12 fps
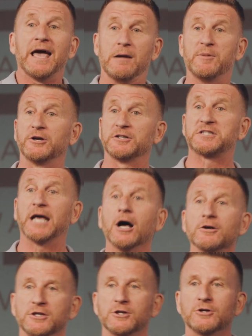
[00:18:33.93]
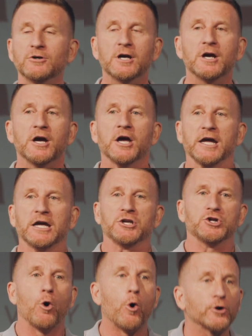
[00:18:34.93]
And I'm here to tell you
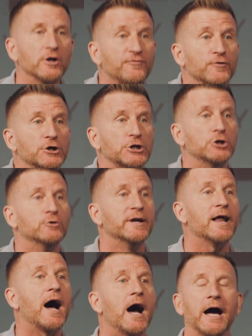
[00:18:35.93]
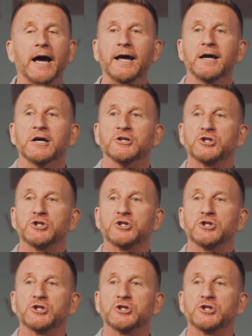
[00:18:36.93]
in order for you and I